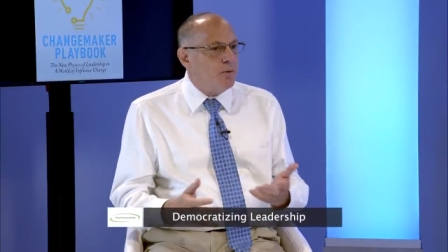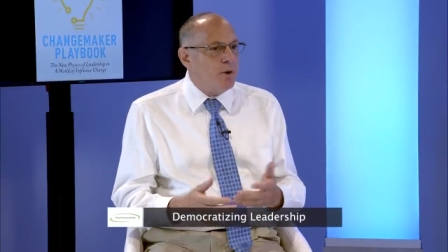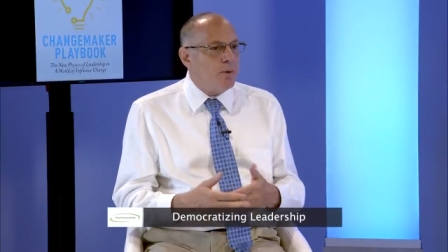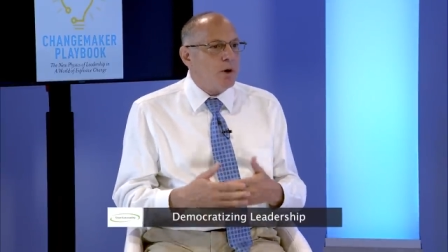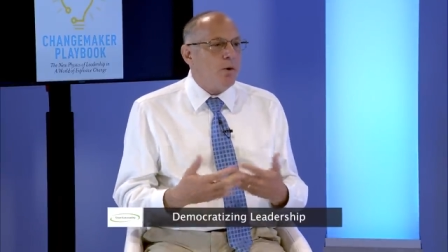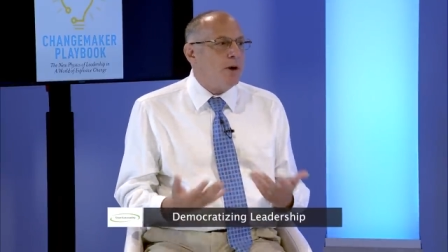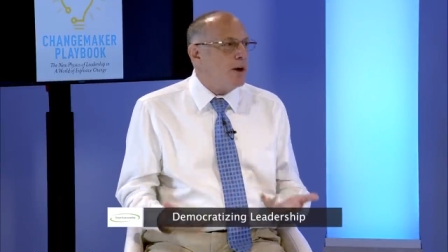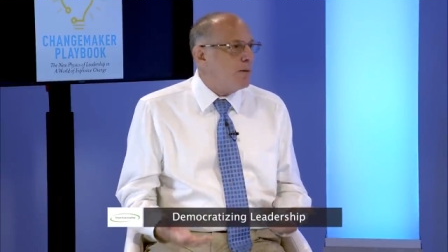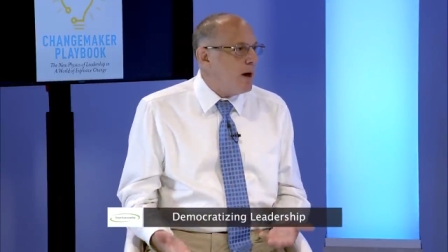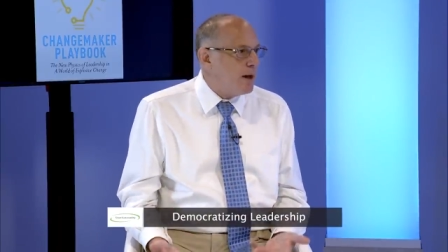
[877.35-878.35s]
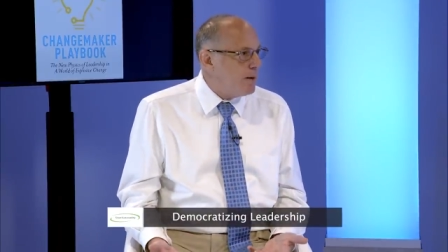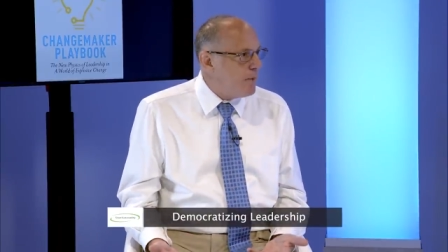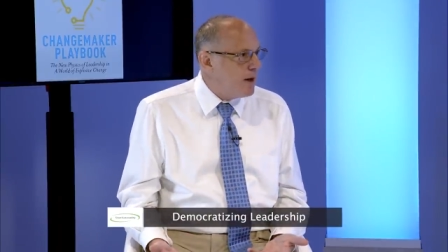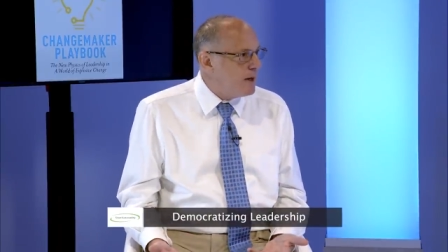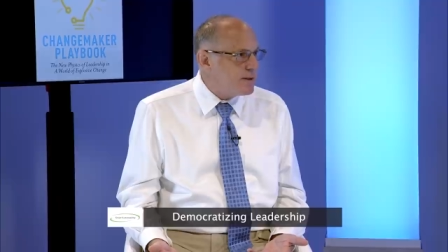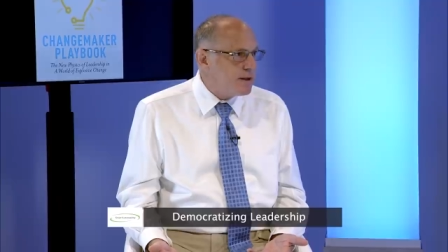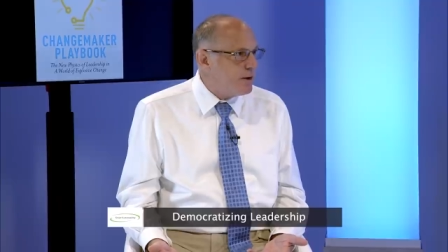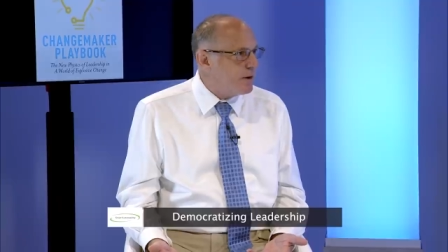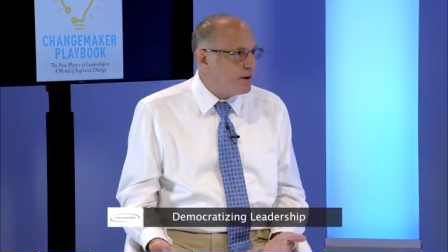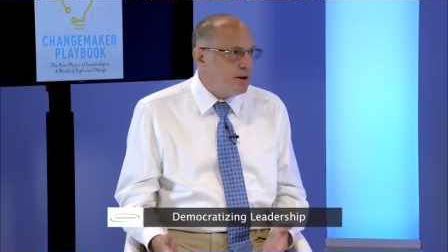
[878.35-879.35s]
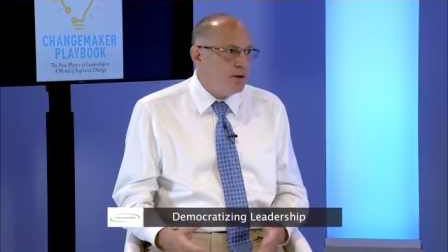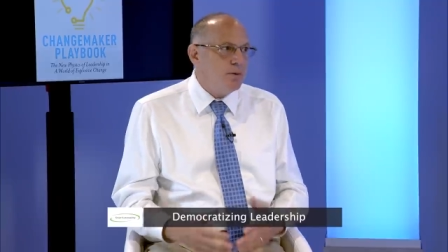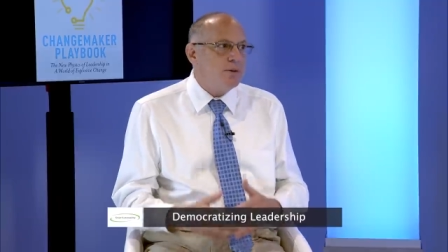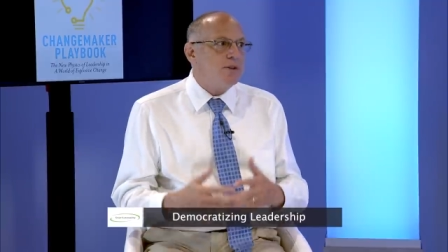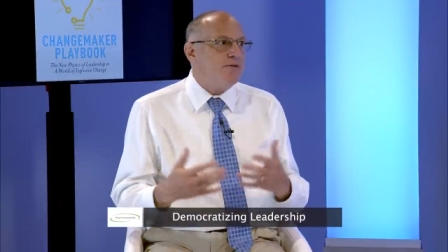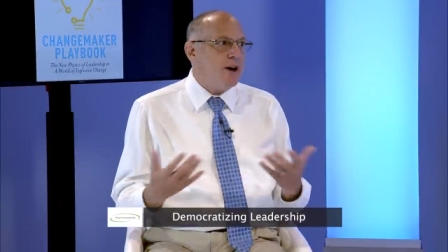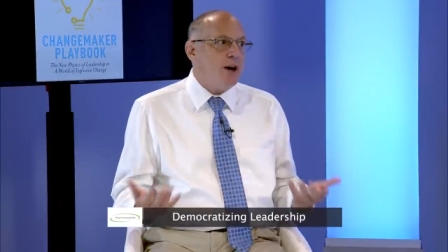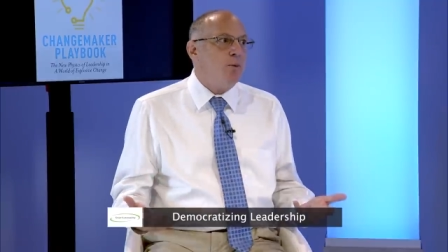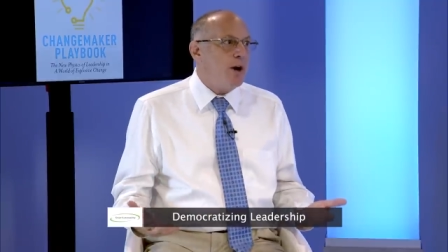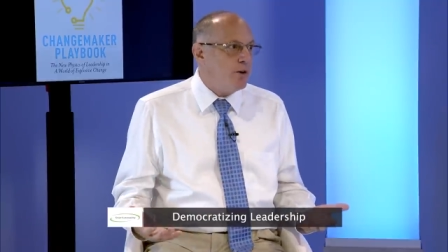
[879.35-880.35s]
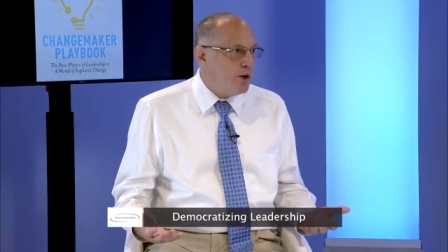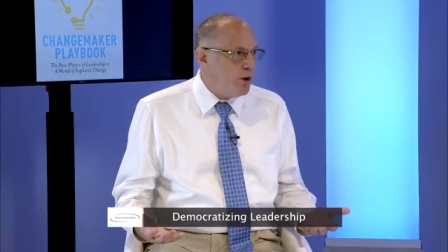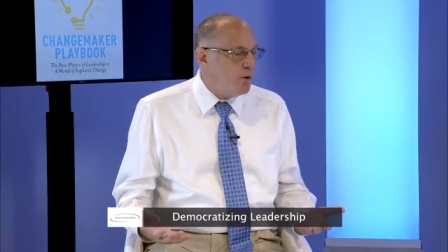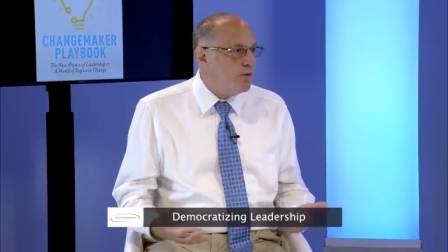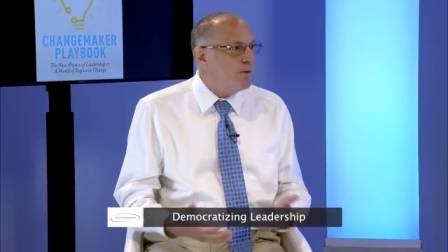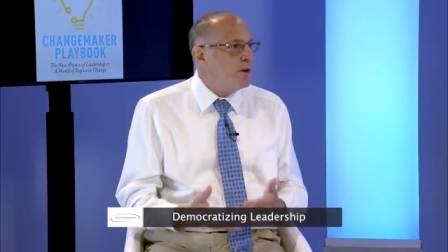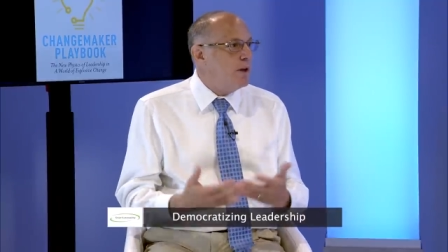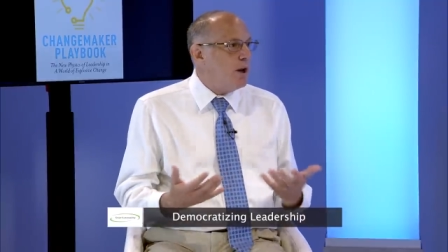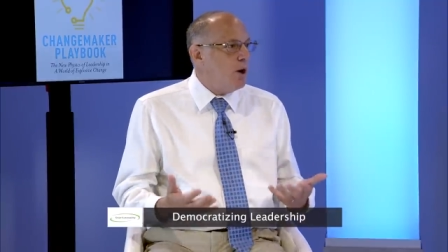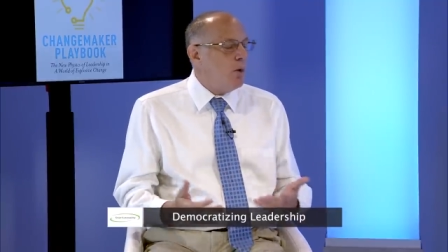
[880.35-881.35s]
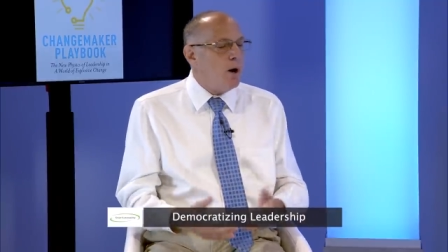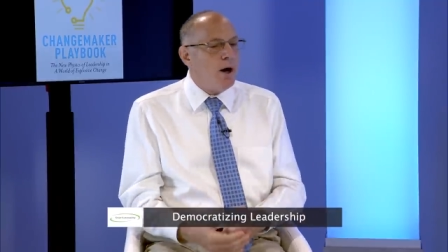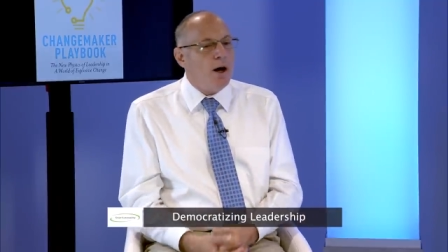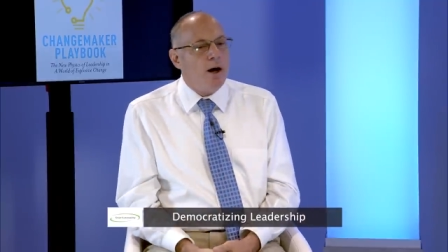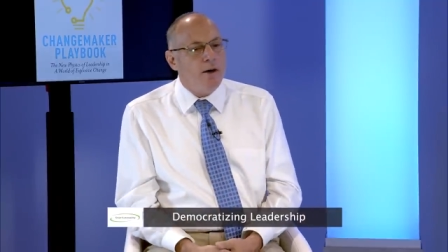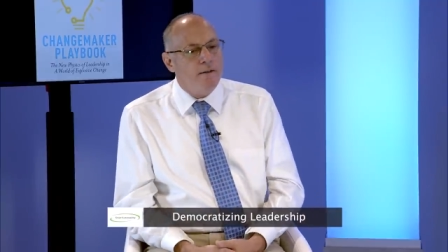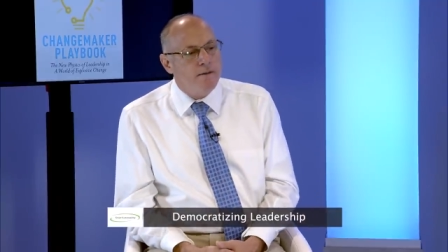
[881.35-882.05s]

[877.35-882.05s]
we were going against Hillary Clinton, who was a very well known, you know, uh,